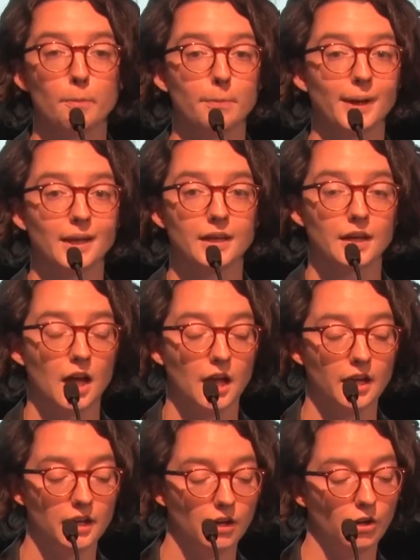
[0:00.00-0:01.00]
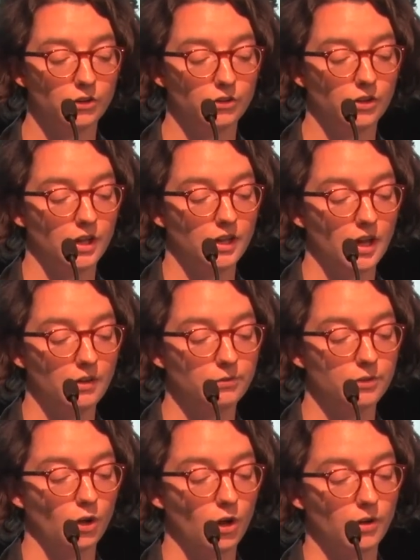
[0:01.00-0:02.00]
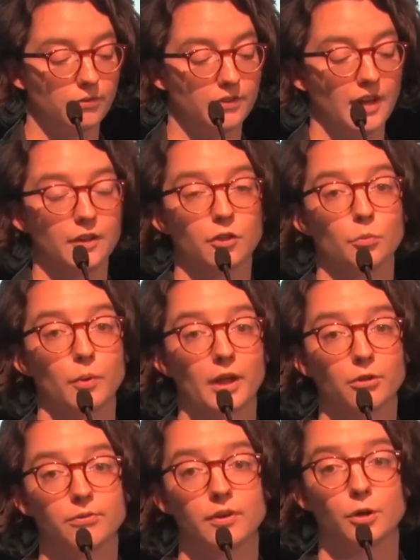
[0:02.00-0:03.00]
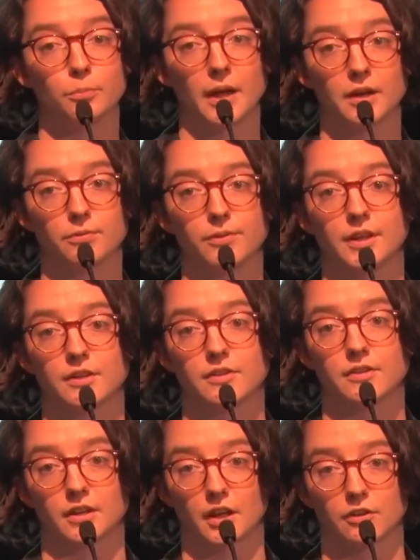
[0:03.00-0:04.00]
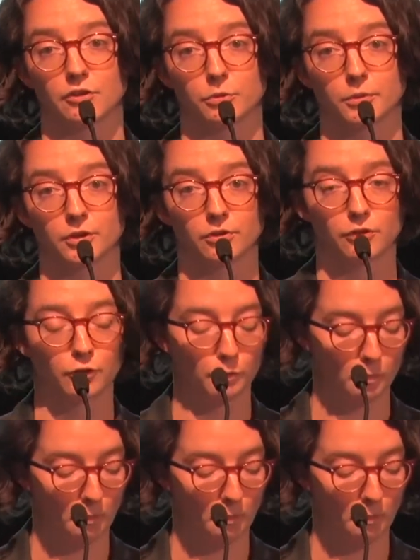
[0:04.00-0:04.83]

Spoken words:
but not enough to offset the welfare benefits to customers.